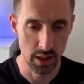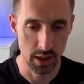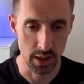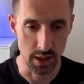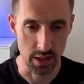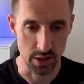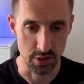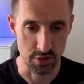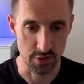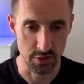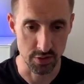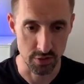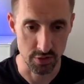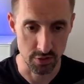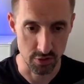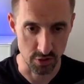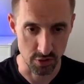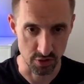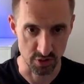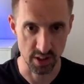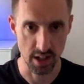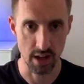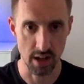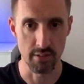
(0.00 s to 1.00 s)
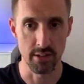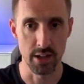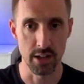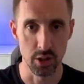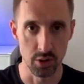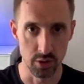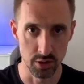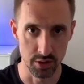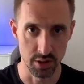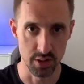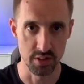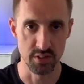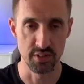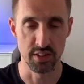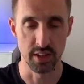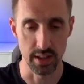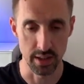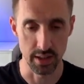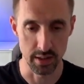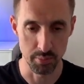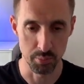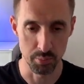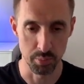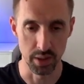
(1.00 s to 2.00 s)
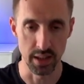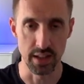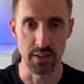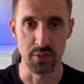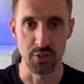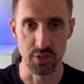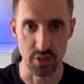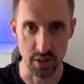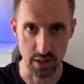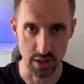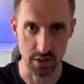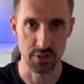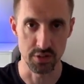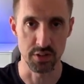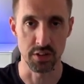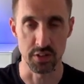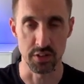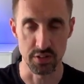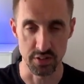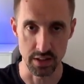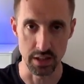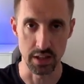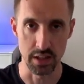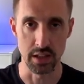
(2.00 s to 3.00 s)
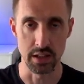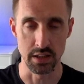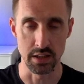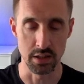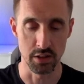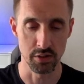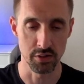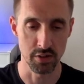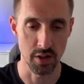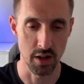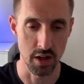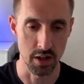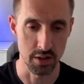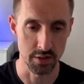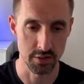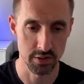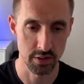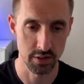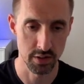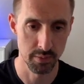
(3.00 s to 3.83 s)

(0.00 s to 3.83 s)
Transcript: It's just carrying on until it believes that it succeeded in the task.